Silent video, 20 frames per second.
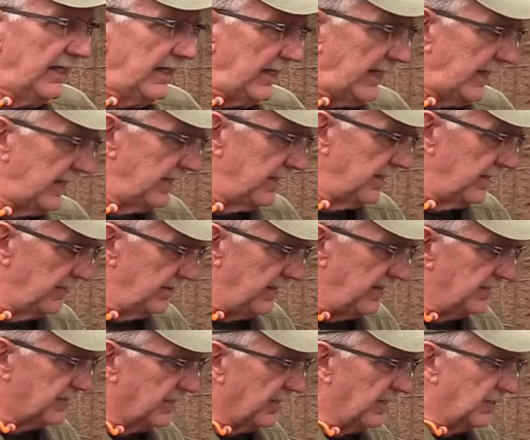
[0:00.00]
And then
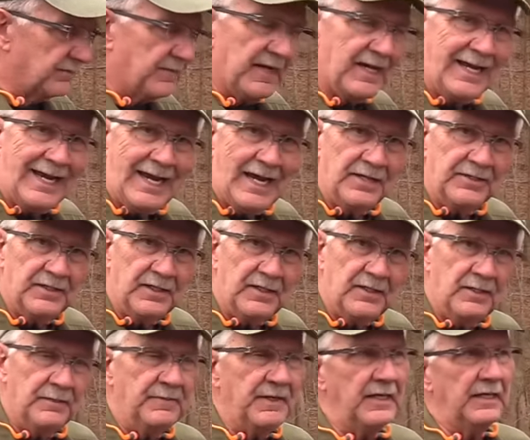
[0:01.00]
these things being out
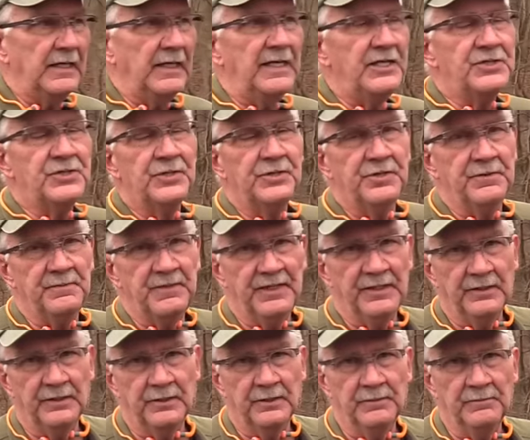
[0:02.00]
there, being easier to
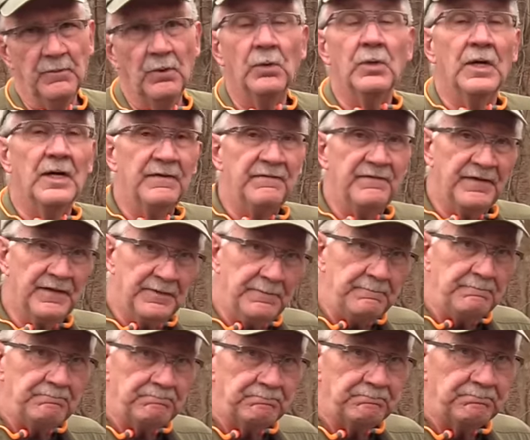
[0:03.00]
build more of
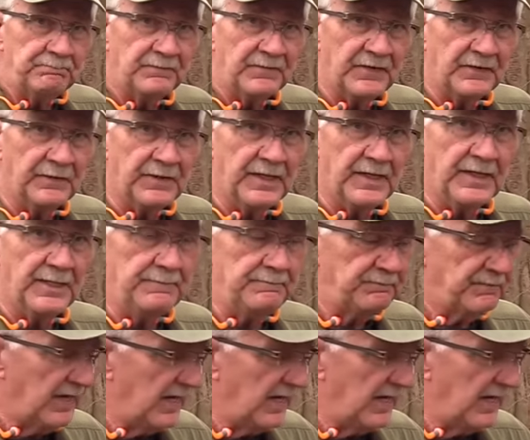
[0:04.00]
them, okay?